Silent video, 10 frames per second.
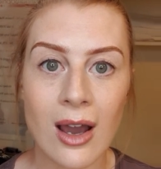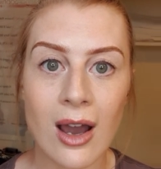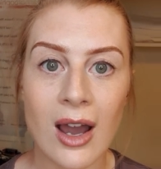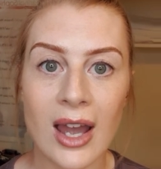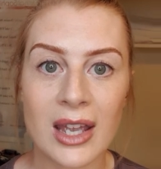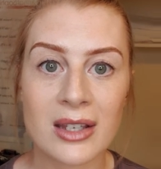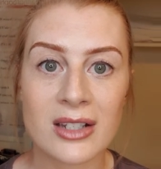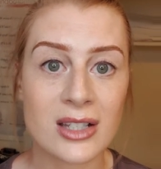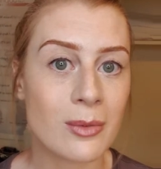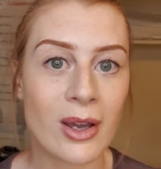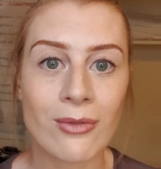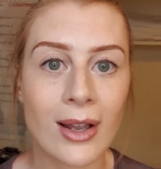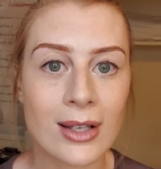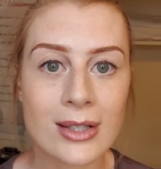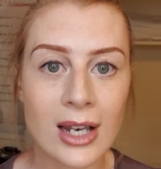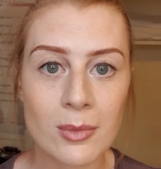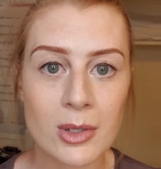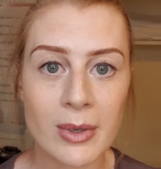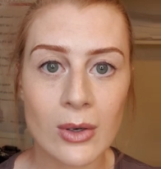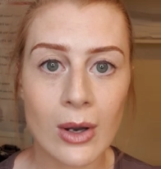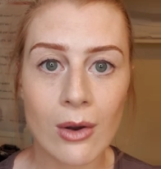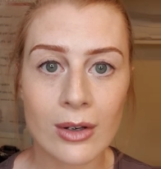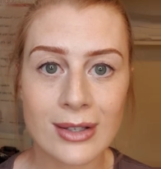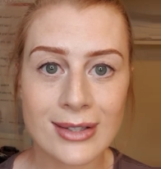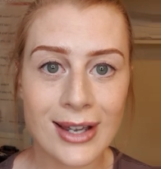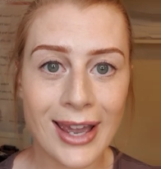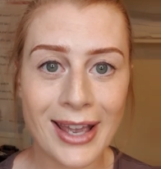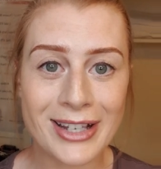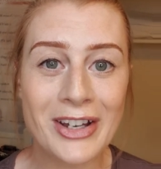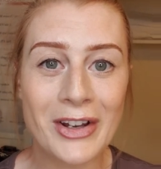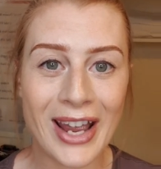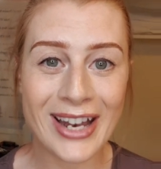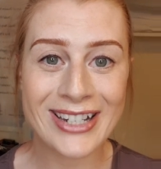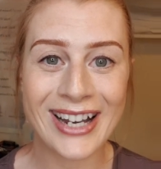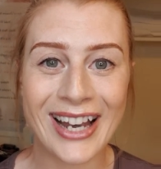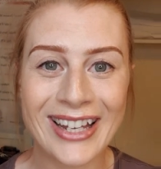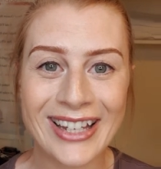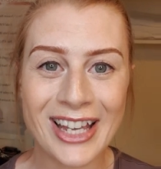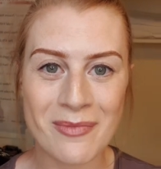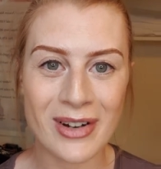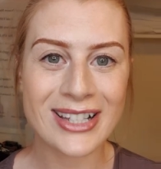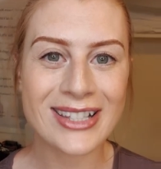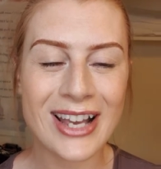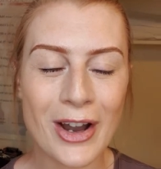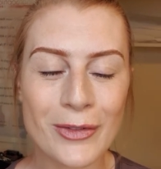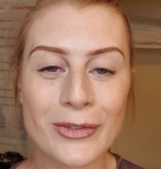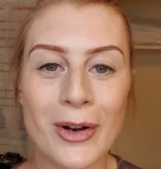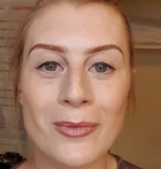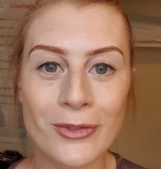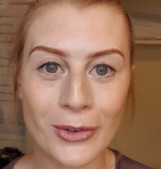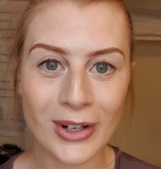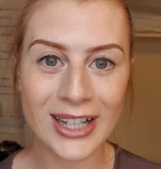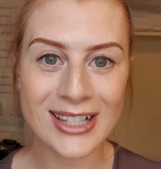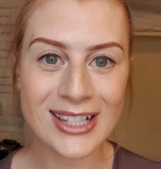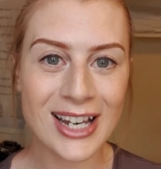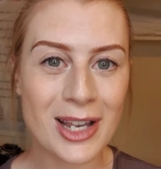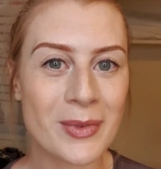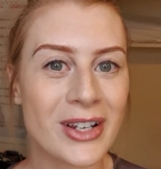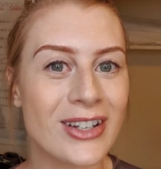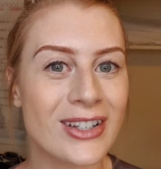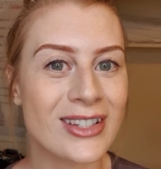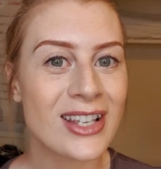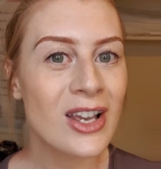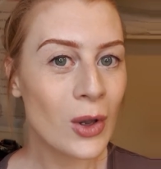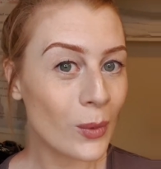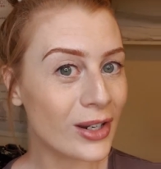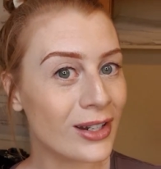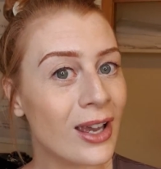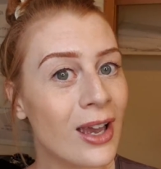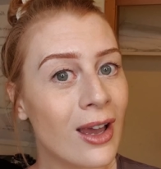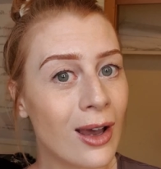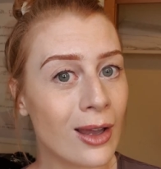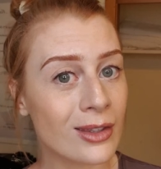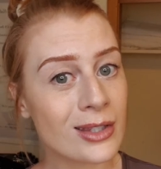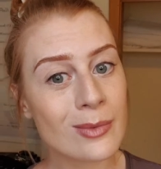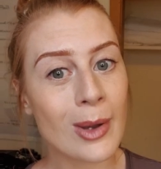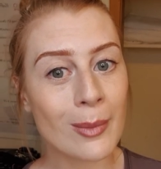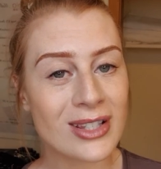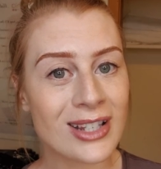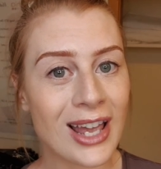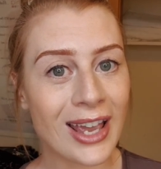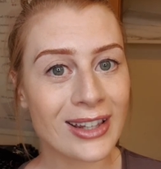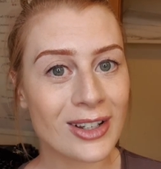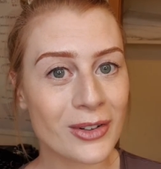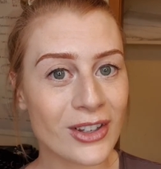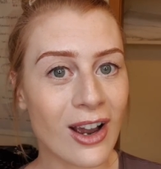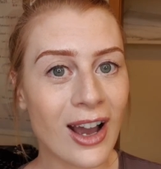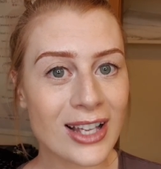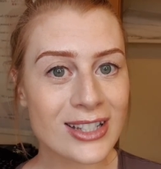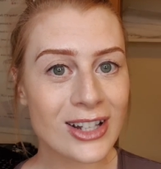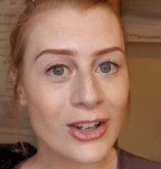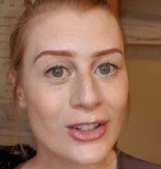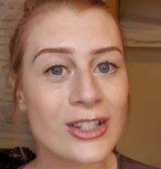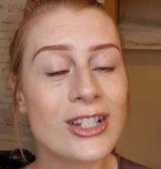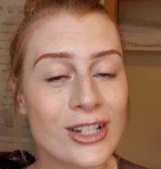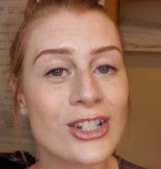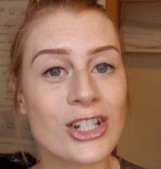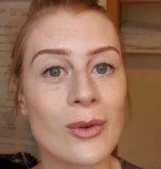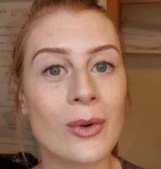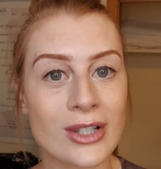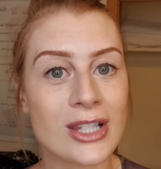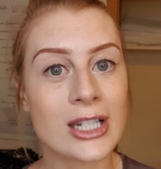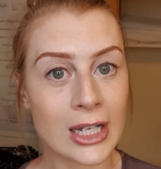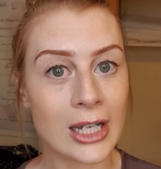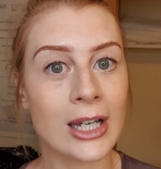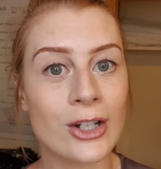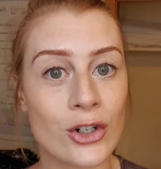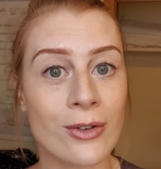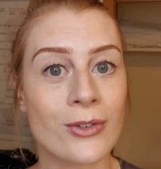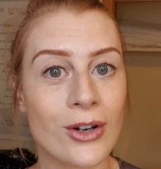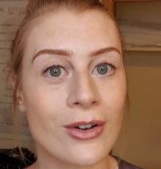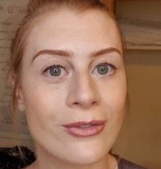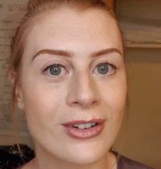I just about fell asleep, to be quite honest. I had to actually keep myself from falling asleep because when this mama's laying there with her eyes closed, she wants to drift off.